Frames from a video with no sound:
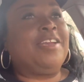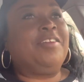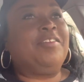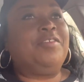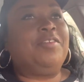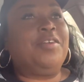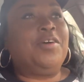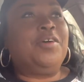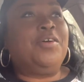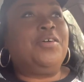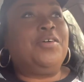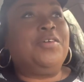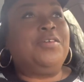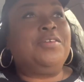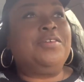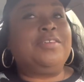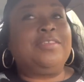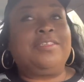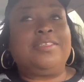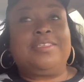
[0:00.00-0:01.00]
of the
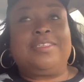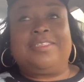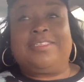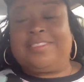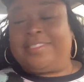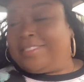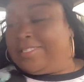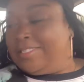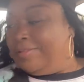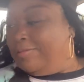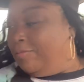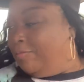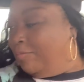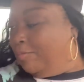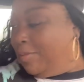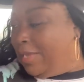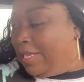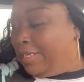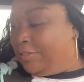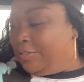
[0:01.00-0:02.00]
road.
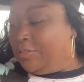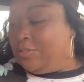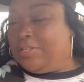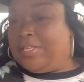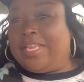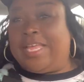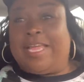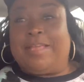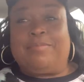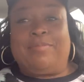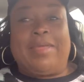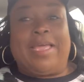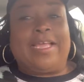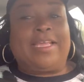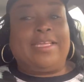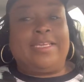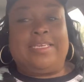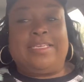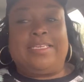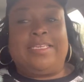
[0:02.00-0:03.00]
Reminds you like back
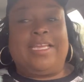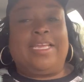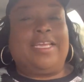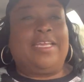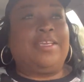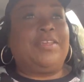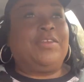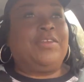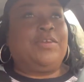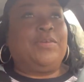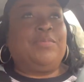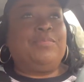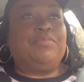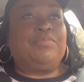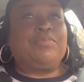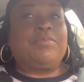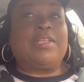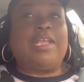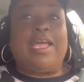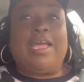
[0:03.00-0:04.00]
in the day, you know?
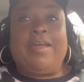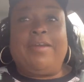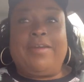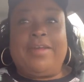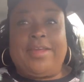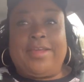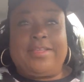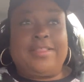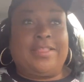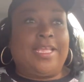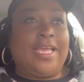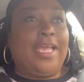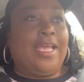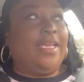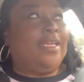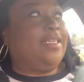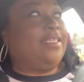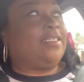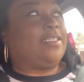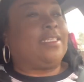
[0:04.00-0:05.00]
All right, that
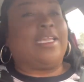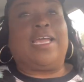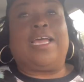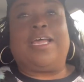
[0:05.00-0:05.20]
is the